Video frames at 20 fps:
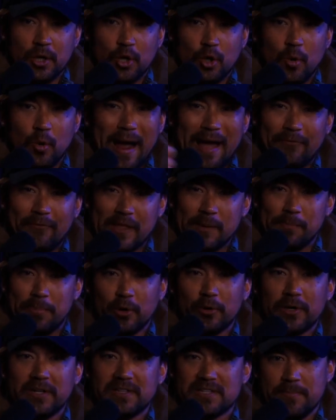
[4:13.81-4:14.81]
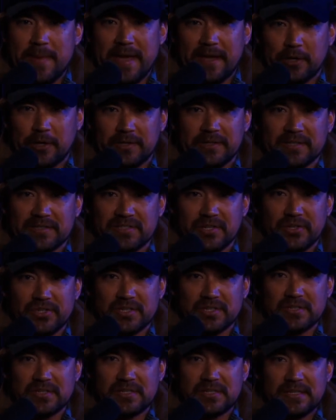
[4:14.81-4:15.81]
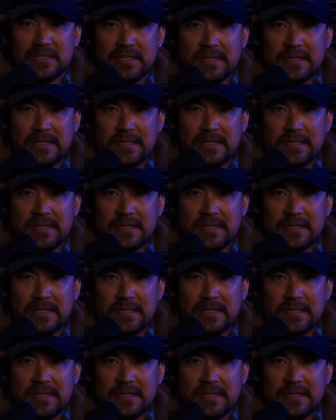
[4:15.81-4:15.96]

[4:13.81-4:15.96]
who have the ability to make good decisions.